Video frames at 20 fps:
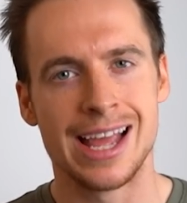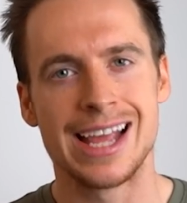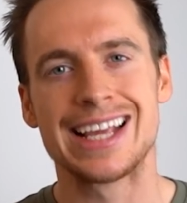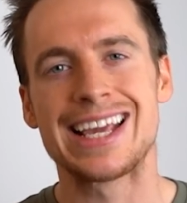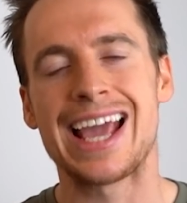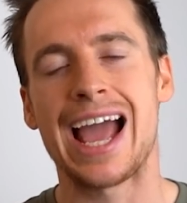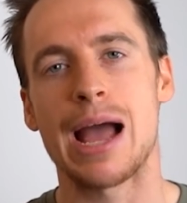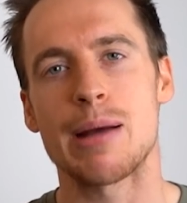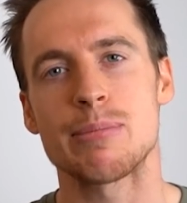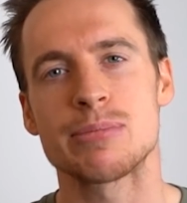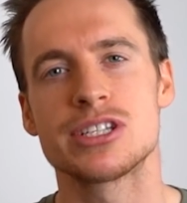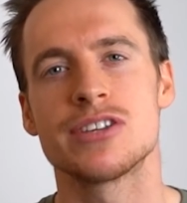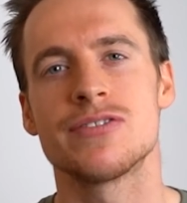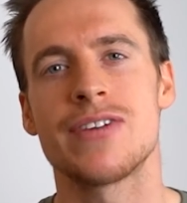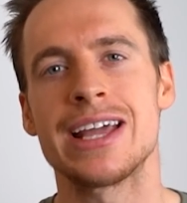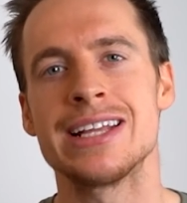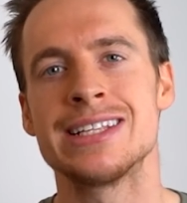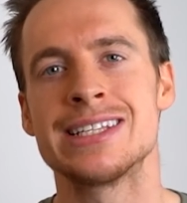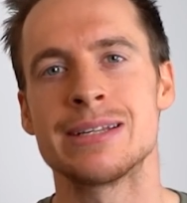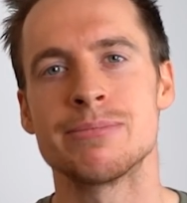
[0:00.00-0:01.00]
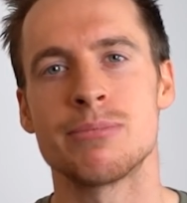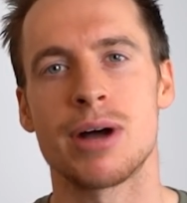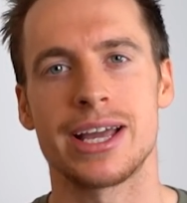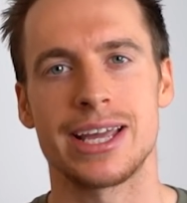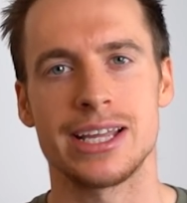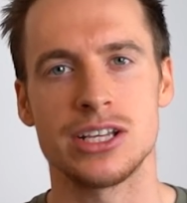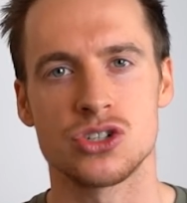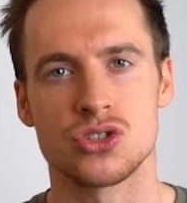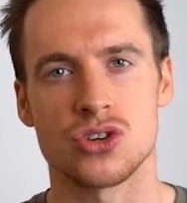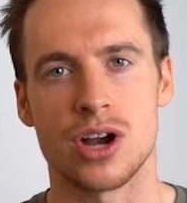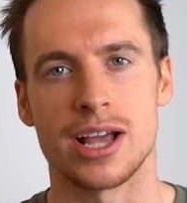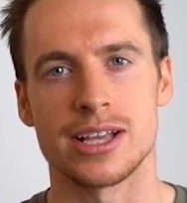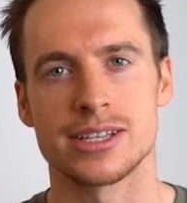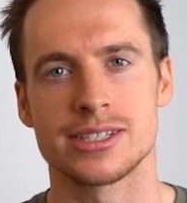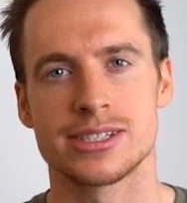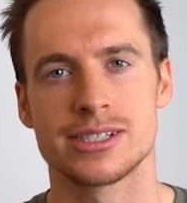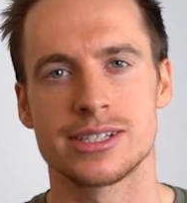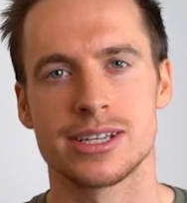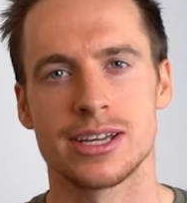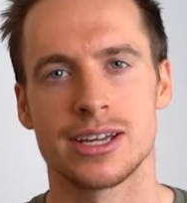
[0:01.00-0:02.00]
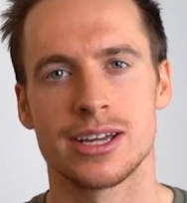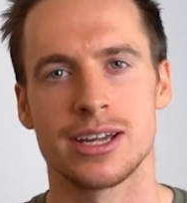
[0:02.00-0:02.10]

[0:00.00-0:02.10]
captivated my interest.